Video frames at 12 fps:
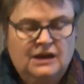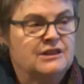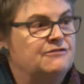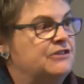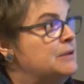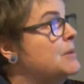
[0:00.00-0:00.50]

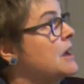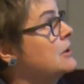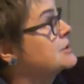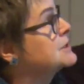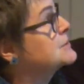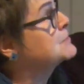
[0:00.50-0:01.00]
the female
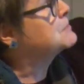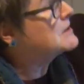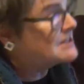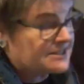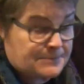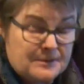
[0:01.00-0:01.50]
sp
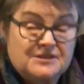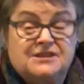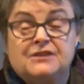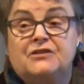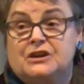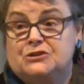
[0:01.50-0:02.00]

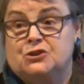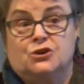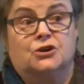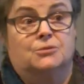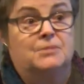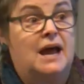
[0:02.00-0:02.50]
specific
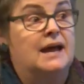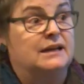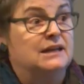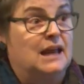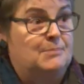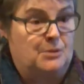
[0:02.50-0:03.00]
term,
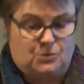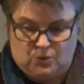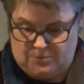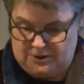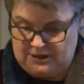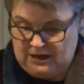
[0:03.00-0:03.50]
Anilepi
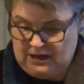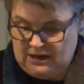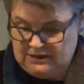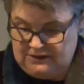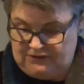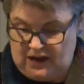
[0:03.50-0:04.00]
woman,
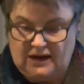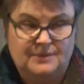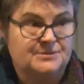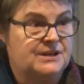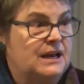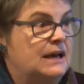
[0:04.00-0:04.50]

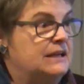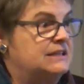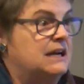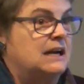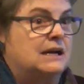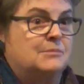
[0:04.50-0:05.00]
develops. And any
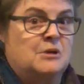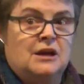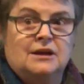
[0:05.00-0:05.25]
time